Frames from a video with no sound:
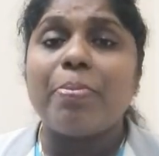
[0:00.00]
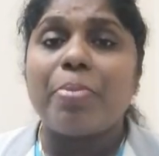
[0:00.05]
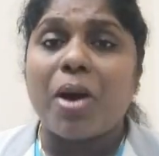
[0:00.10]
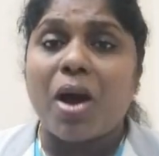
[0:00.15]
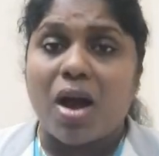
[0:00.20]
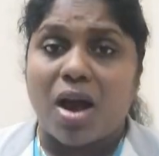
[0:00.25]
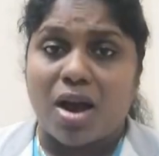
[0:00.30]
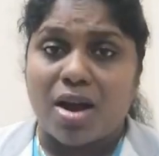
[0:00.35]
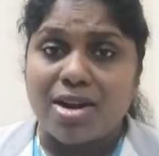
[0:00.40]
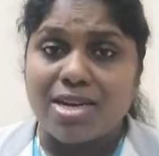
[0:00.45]

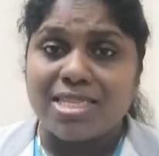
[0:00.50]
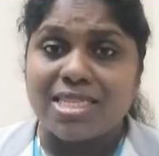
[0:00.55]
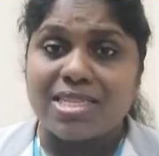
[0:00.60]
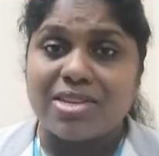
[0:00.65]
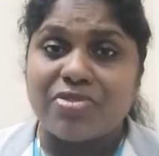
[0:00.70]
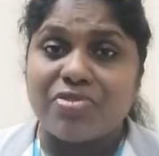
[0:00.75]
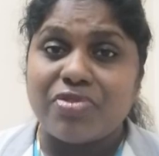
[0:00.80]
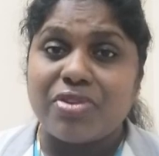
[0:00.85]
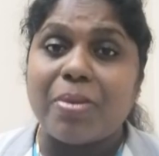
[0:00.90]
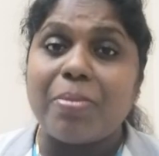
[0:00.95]

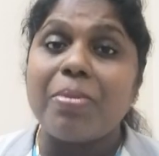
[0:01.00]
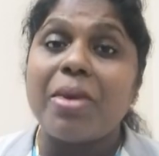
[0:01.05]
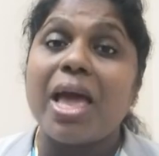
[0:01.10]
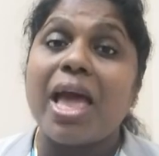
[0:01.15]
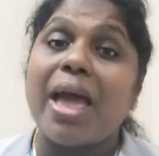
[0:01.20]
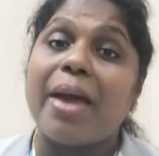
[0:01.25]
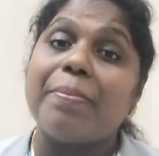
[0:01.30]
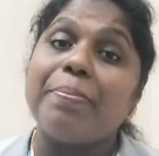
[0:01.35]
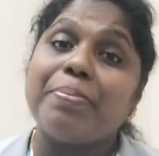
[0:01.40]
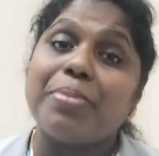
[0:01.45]
parts from
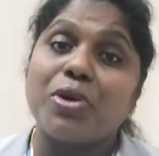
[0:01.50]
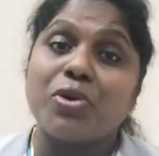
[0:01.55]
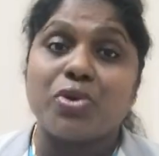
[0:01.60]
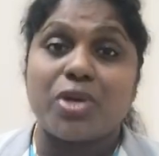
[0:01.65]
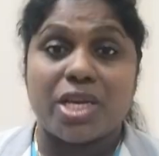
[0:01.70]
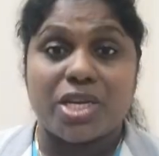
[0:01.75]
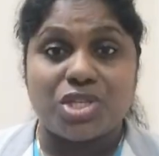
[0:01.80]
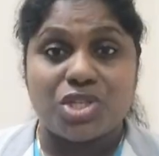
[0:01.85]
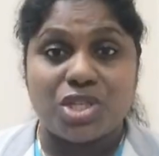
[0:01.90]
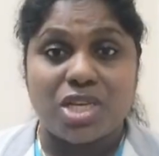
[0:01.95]

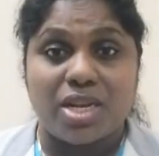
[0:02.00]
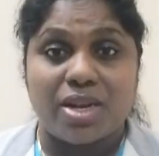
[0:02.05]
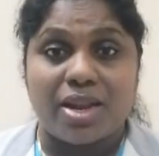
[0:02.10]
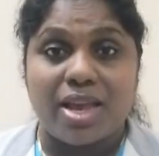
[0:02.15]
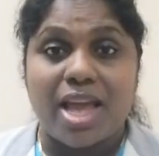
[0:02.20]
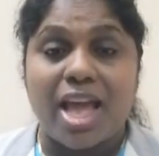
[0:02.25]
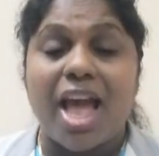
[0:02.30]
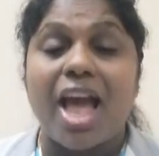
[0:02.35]
amputation.